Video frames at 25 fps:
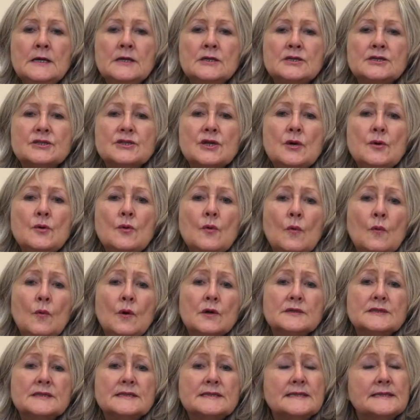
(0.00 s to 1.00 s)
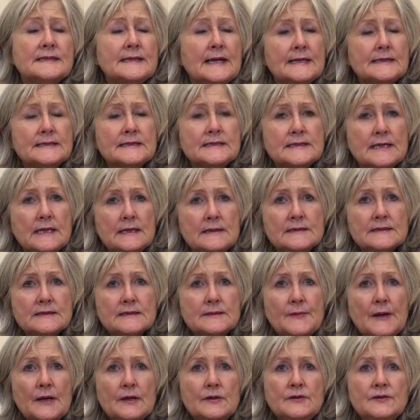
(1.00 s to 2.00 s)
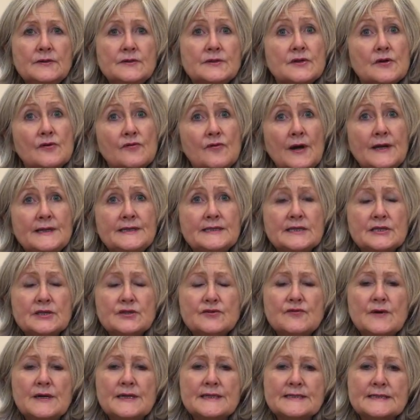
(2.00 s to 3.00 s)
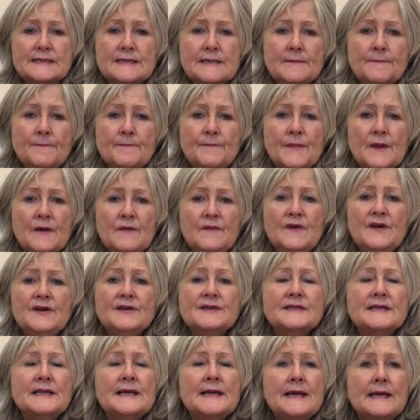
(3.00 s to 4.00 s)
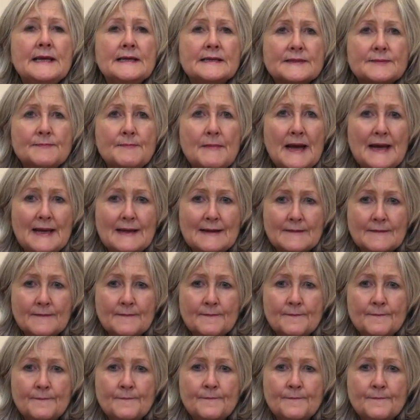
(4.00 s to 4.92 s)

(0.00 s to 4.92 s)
So what does the data tell us about who's at greatest risk? Firstly, it's men.